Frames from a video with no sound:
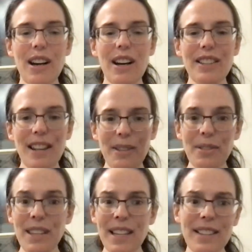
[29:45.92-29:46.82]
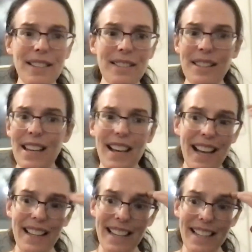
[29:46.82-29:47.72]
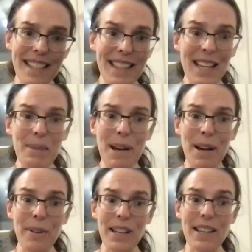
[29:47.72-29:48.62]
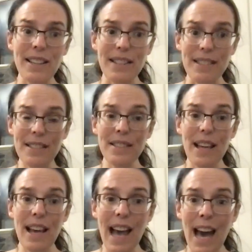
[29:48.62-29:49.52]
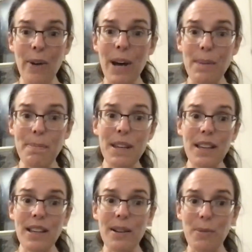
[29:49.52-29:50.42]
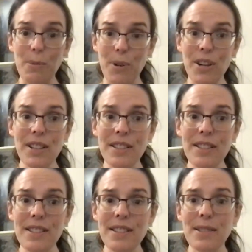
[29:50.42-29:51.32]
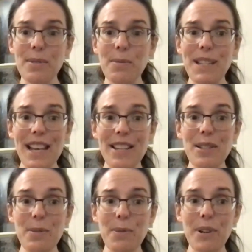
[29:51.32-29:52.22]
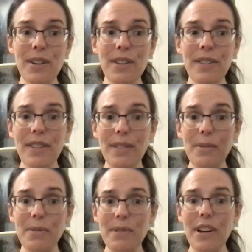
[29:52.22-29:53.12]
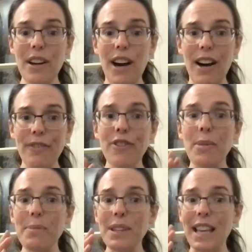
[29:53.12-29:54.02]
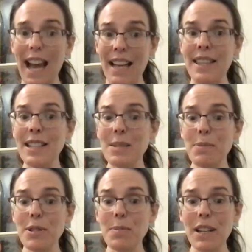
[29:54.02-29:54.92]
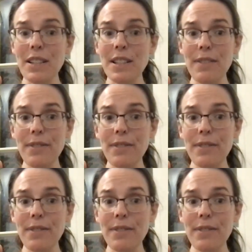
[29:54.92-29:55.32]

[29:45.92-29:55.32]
Another thing that I like to think about is how epi works. We tend to work from the ethics perspective.